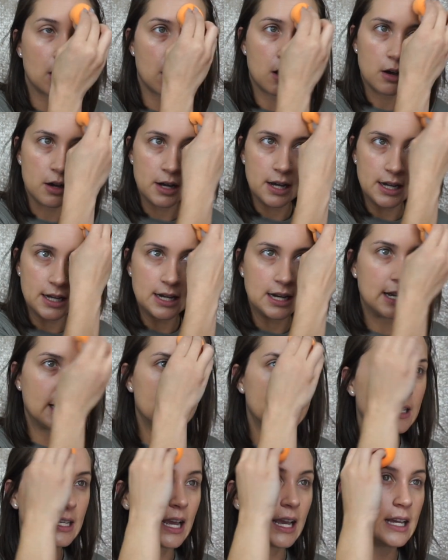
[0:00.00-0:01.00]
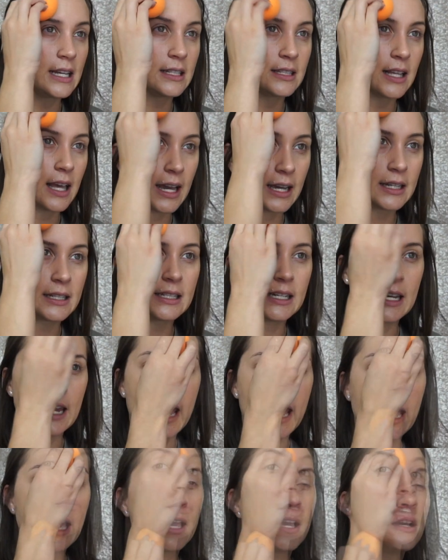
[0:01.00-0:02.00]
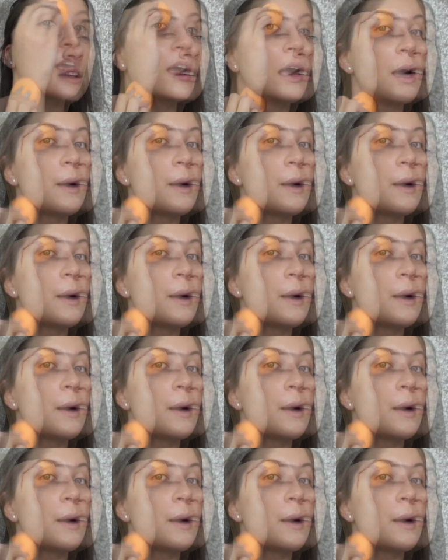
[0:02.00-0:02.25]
on days like today.